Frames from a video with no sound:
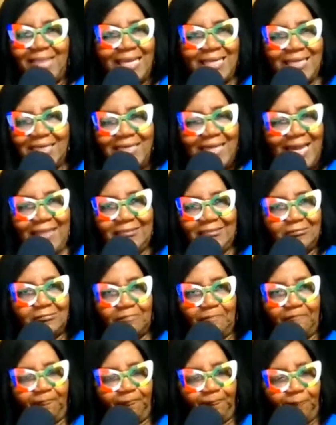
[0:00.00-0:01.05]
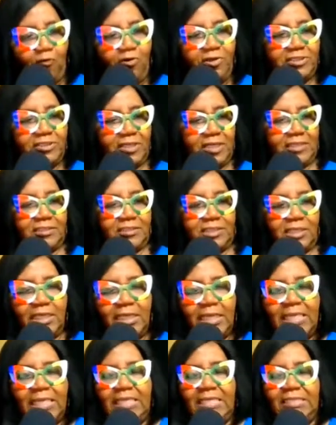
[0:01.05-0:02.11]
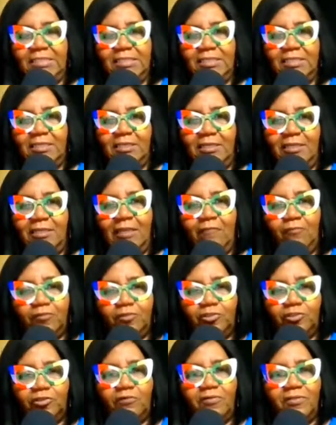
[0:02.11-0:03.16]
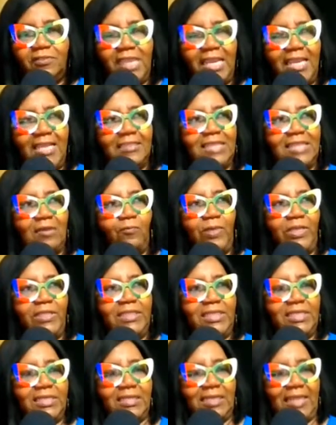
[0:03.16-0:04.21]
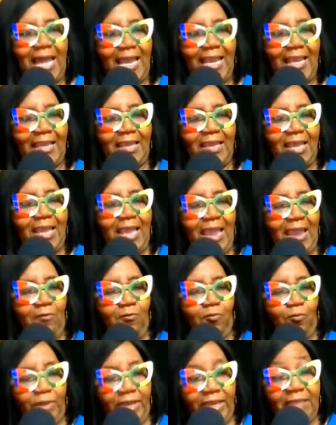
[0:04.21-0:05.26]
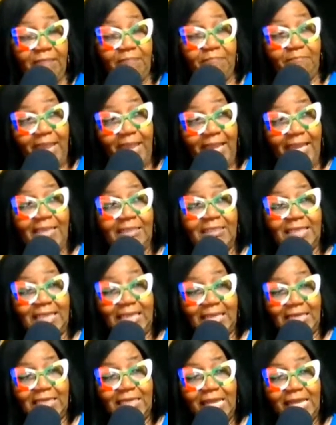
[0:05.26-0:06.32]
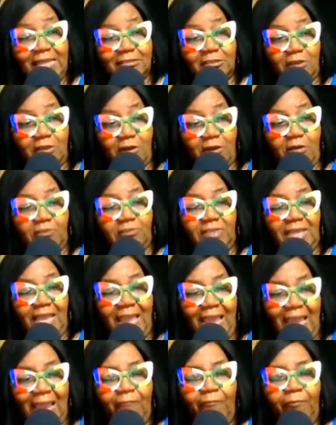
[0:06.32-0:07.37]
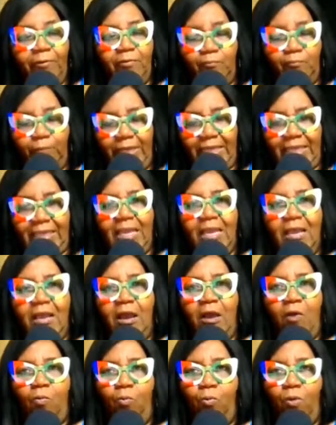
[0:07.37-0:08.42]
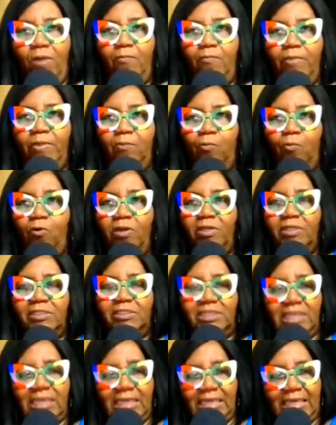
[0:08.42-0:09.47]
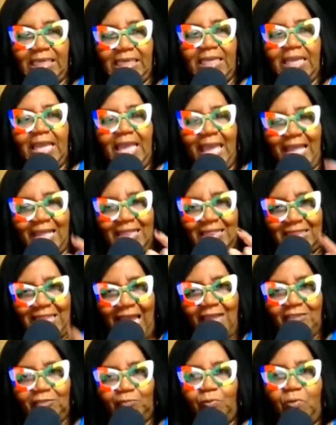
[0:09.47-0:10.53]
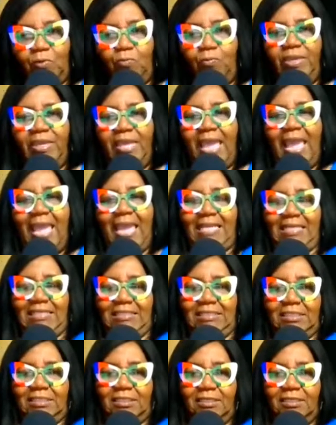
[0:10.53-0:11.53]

They did not force us to eat. There were certain things that we didn't like, and we made index cards every week of what we wanted to eat, and that's what we ate.